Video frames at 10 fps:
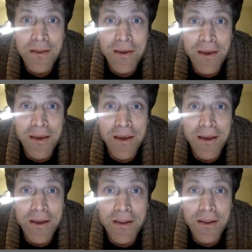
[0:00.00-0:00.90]

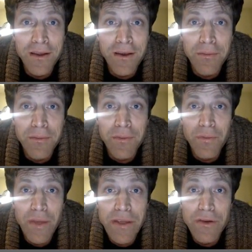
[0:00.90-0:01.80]
And
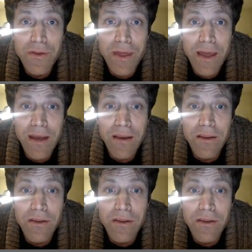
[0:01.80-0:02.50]
when you do that,